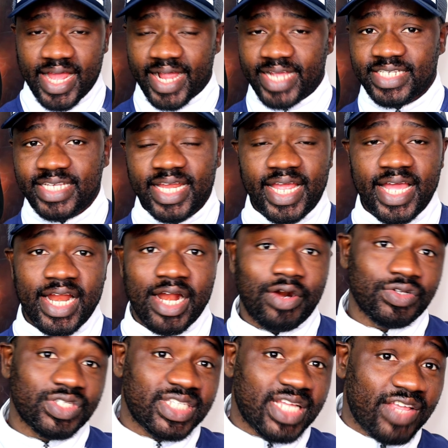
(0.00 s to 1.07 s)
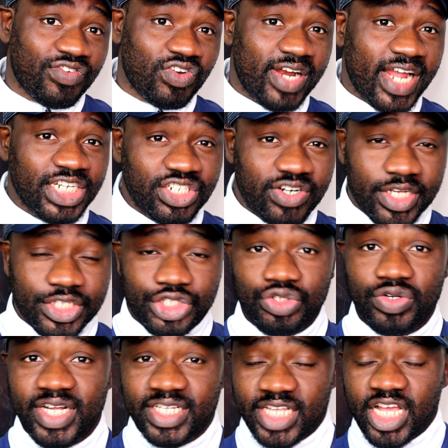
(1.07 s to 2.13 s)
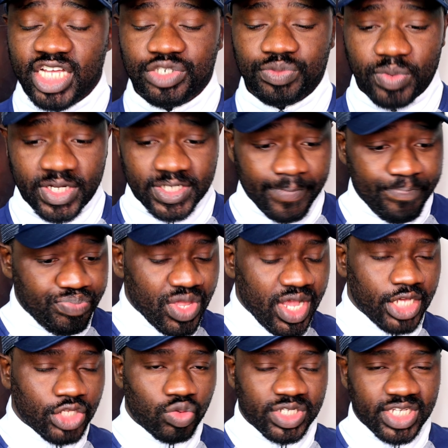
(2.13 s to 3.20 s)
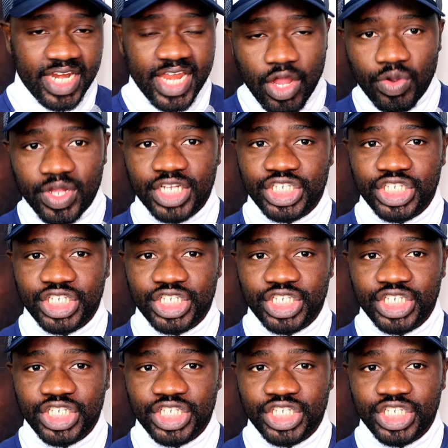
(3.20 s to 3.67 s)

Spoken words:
like I said earlier on, stands for Nigerian Student Express. It was a new